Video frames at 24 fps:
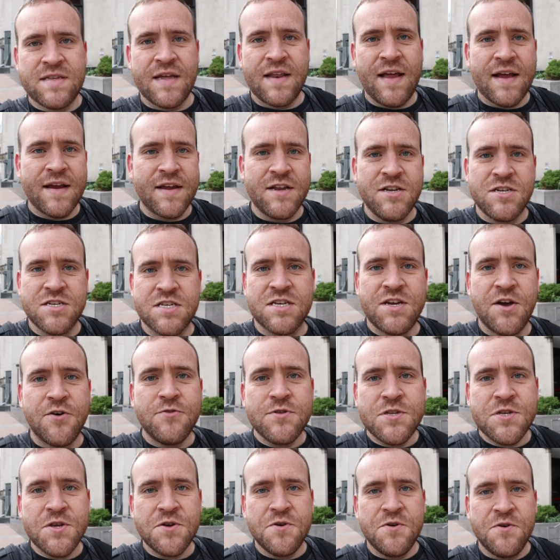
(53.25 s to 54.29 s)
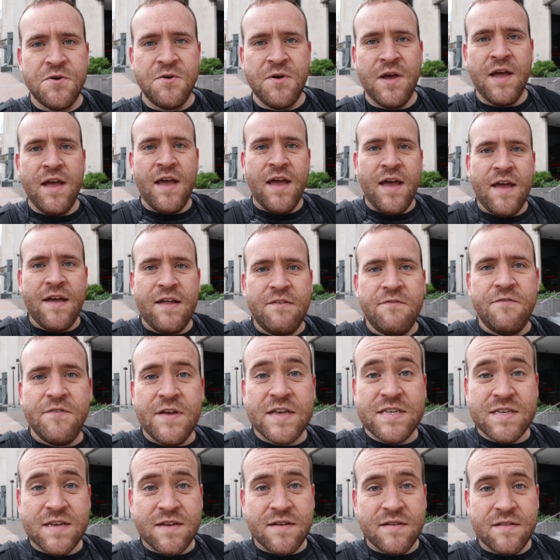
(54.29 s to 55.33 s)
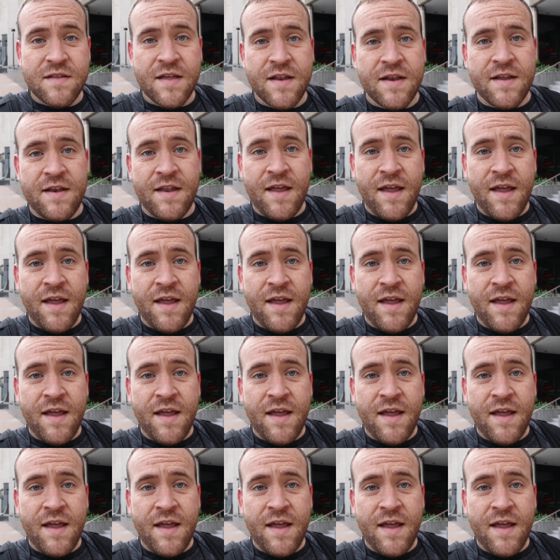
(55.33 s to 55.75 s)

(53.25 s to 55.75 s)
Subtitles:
that I can just go to and visit in a